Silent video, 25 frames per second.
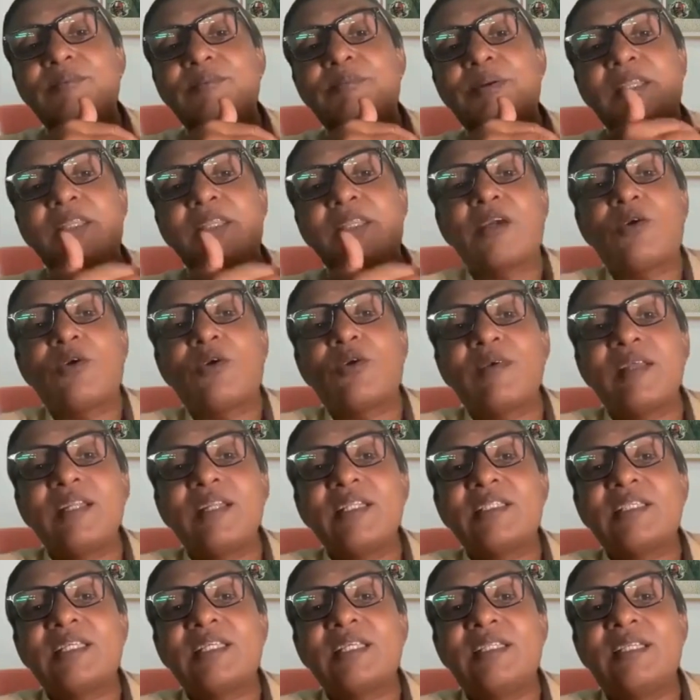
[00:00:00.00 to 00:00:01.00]

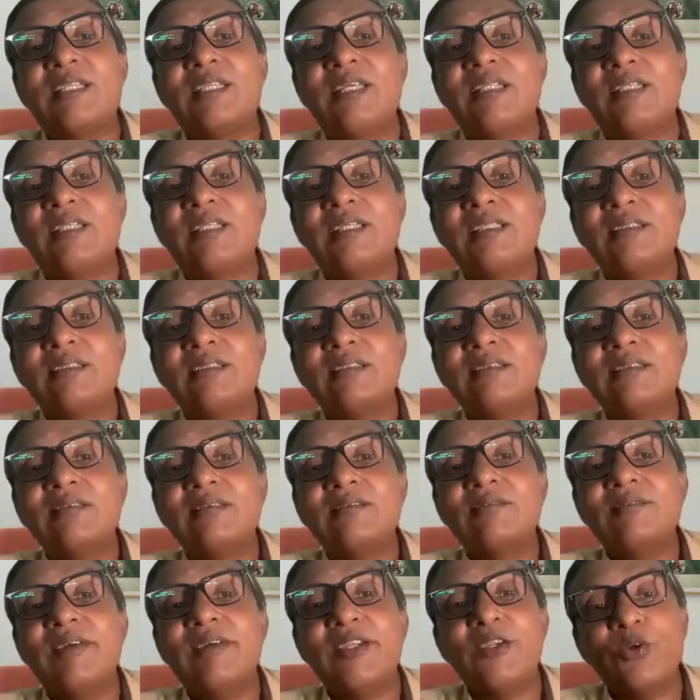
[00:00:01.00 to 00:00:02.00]
Pratikurvan Siddhyati,
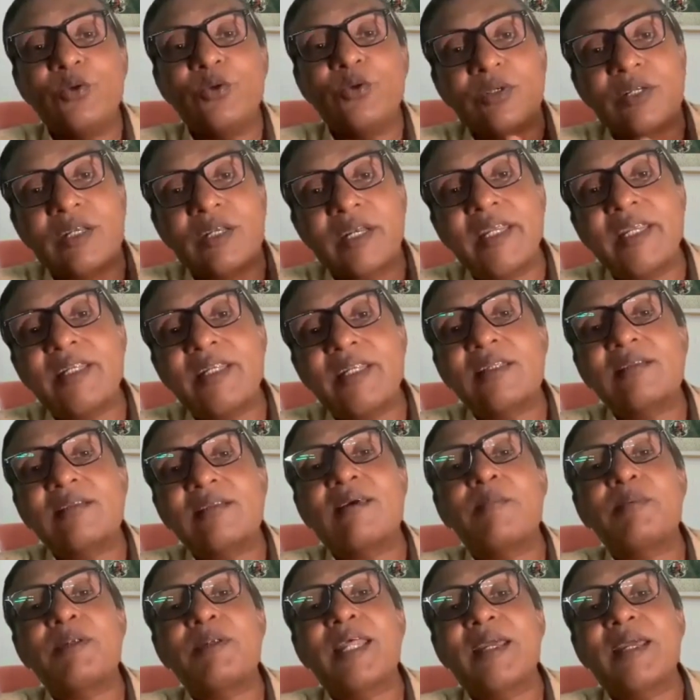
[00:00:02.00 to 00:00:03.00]
when you treat,
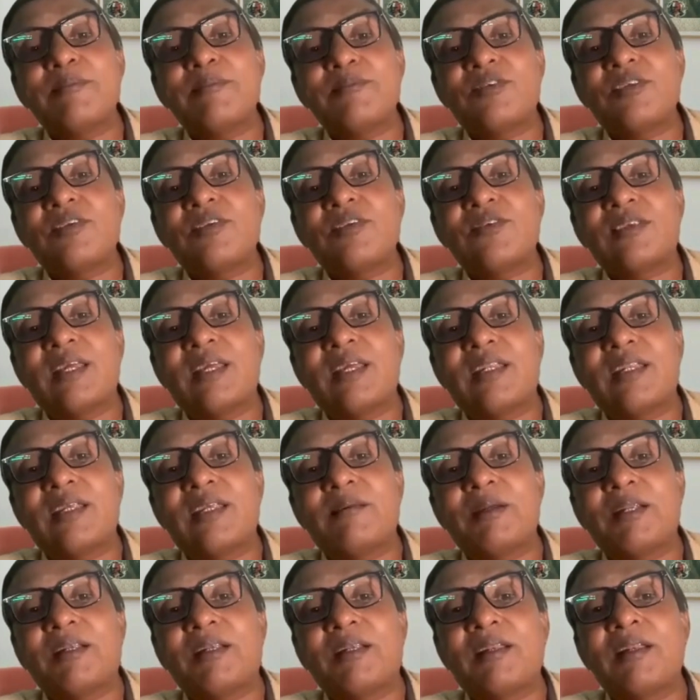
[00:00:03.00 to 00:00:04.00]
sometimes it is
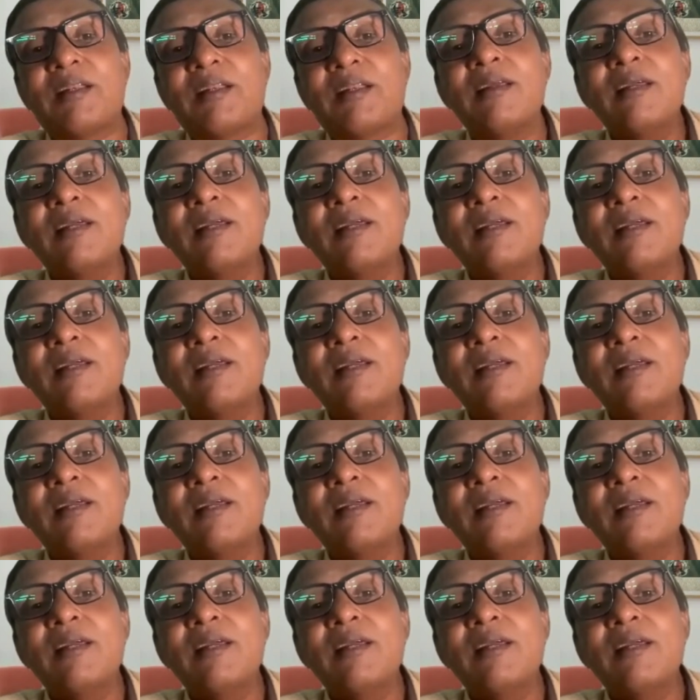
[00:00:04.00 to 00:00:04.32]
getting better.